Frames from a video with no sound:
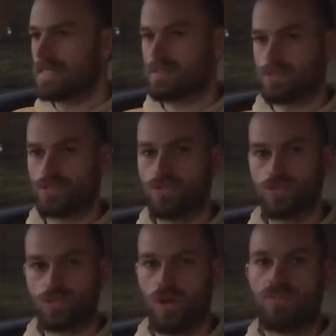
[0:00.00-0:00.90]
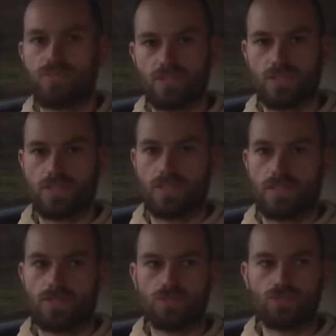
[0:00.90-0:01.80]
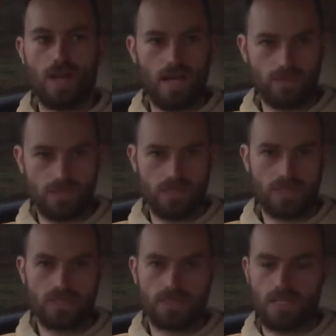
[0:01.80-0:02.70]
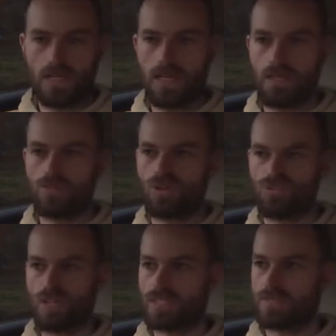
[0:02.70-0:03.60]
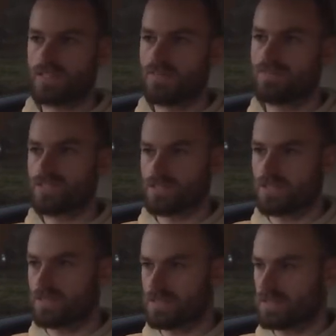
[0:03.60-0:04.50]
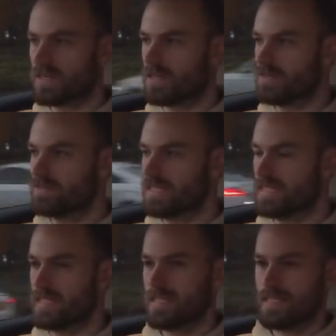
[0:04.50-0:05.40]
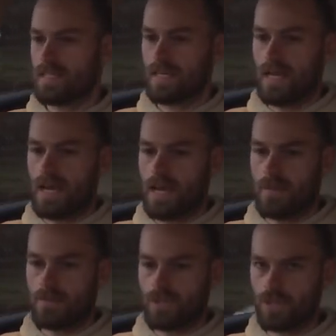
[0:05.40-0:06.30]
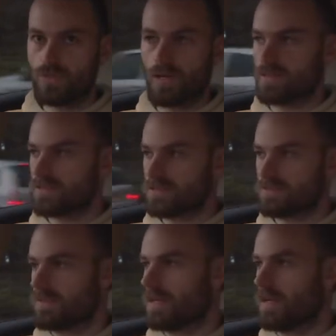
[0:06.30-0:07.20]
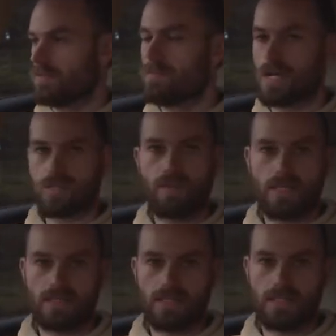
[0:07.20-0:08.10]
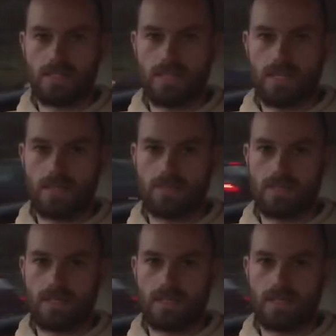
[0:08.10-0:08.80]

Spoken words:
look too soft, too rounded, not aggressive enough for the size of the car really. The new ones are much better. They